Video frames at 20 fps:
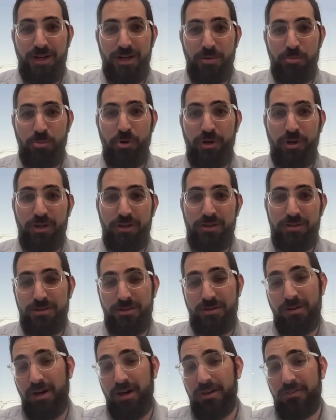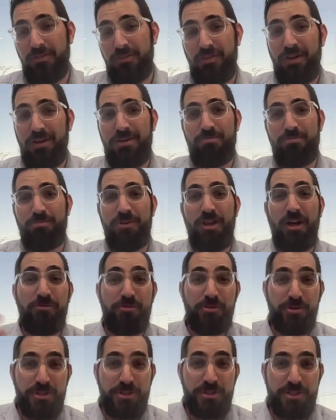bring. So I think
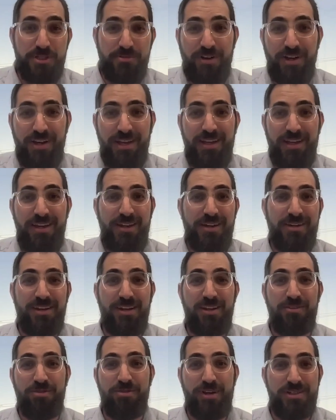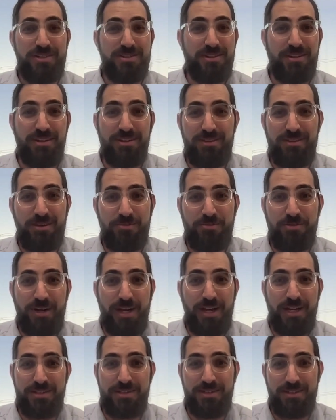diversifying and investing in different
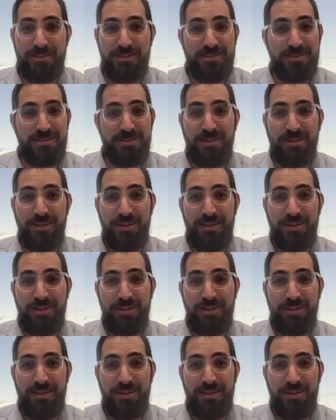assets,